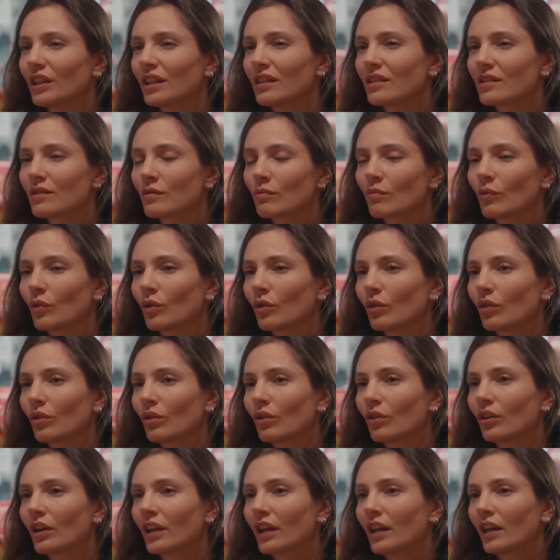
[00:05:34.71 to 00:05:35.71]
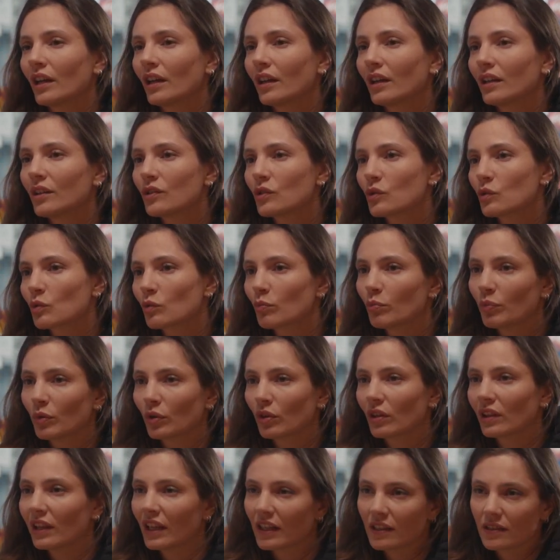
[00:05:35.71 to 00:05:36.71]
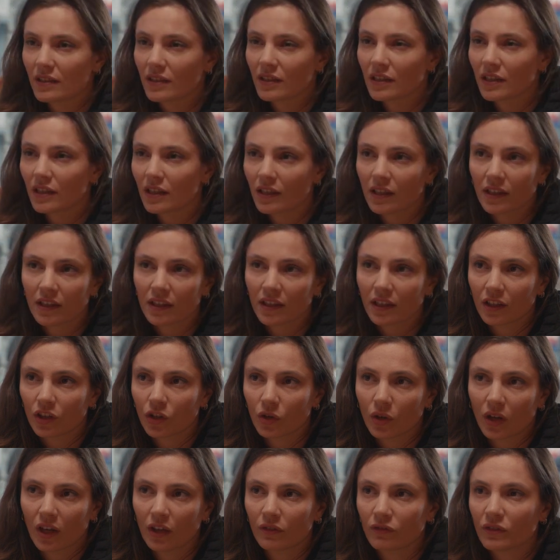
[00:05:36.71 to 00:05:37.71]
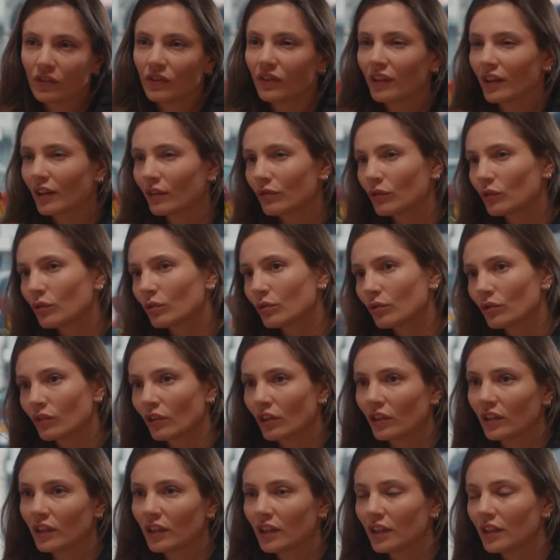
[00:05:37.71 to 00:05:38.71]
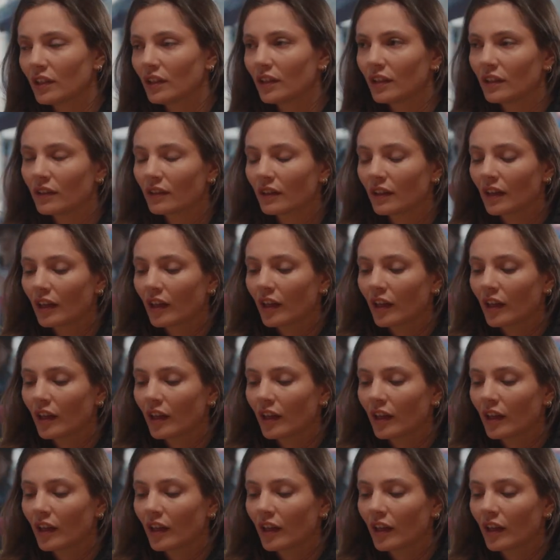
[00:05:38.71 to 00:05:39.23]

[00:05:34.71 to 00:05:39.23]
It's super classic and you have interviews in it.